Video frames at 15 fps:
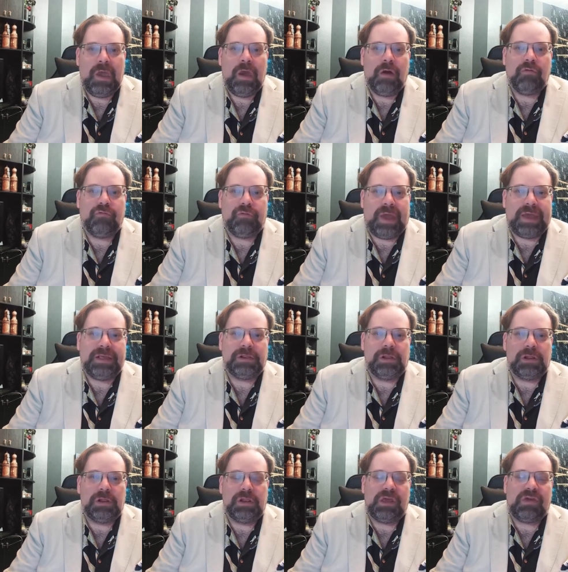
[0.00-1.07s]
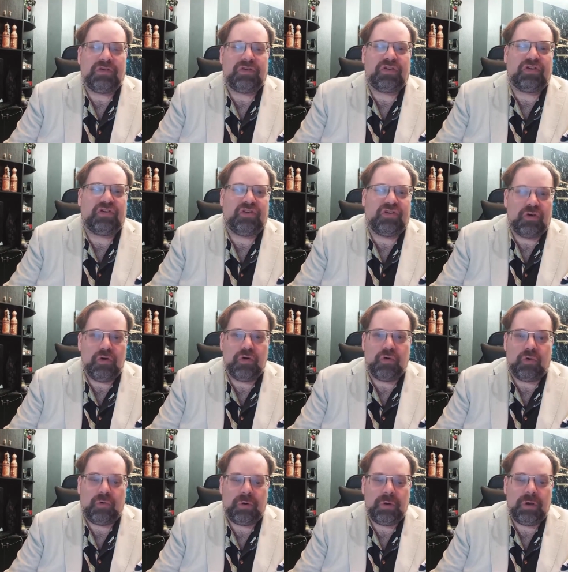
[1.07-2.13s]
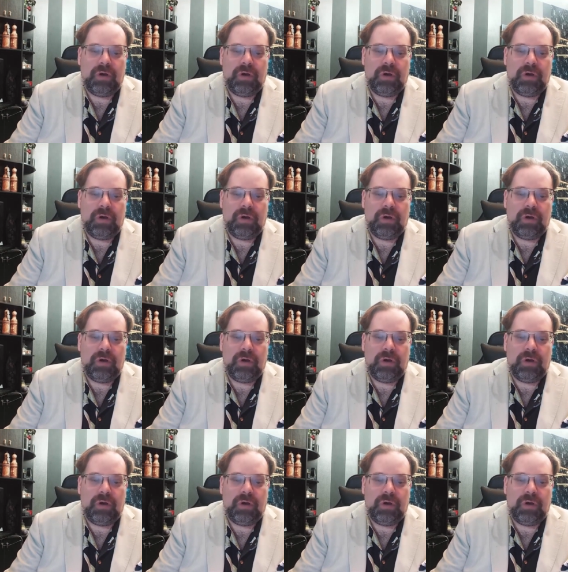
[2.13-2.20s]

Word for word: regularly sue